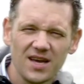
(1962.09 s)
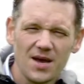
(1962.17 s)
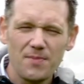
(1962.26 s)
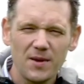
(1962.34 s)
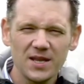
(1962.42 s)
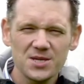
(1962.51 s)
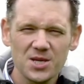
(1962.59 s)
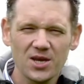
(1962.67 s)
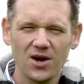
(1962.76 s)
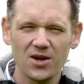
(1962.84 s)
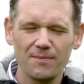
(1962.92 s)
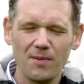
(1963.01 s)
binging
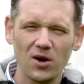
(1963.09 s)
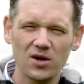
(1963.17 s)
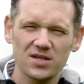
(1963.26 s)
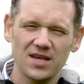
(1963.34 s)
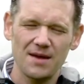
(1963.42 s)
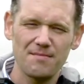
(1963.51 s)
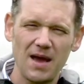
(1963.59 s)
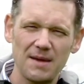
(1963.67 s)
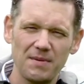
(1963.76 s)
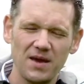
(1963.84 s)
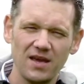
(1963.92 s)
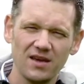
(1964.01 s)
on a box set maybe?